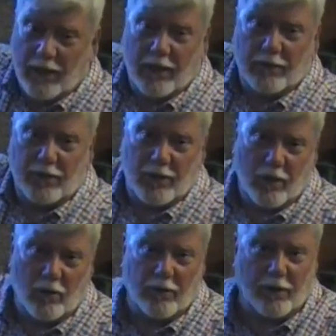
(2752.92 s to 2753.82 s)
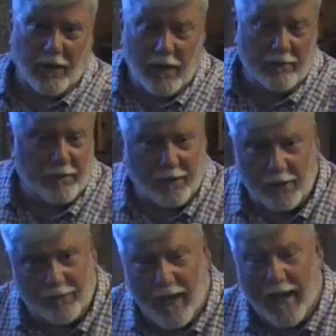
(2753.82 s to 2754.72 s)
gives you the order, even
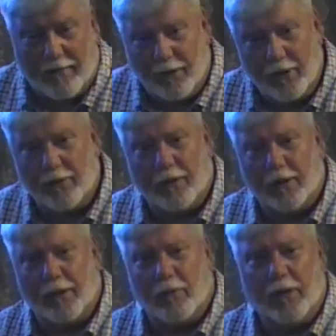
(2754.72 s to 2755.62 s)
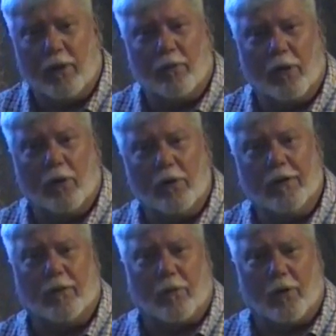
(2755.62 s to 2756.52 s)
these 500 that we don't know who
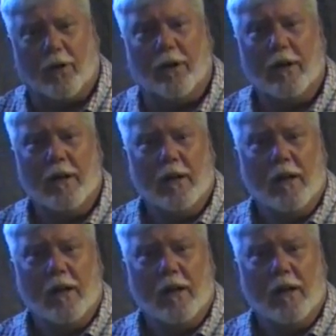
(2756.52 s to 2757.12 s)
they were,